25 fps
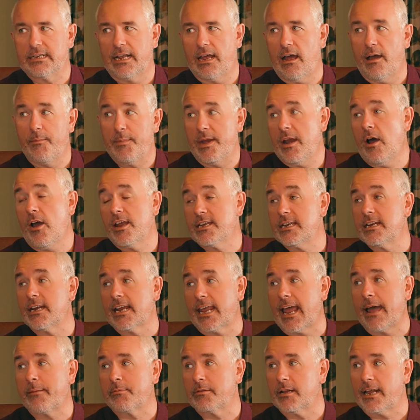I mean, I did a
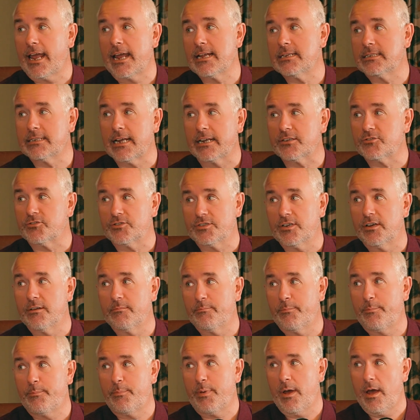capital gains tax
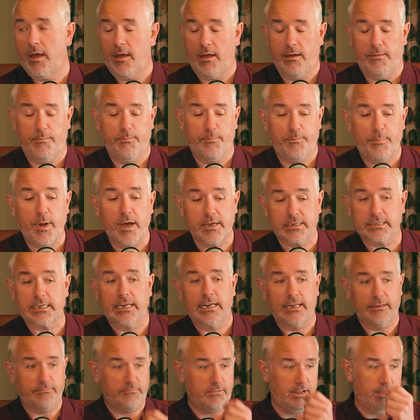return
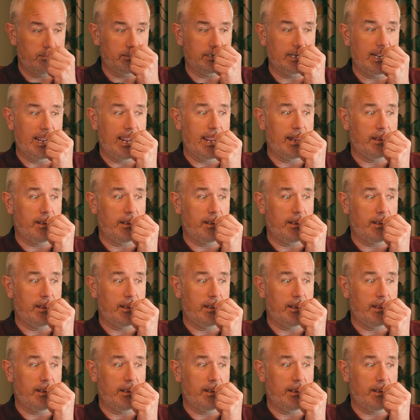personally the other day,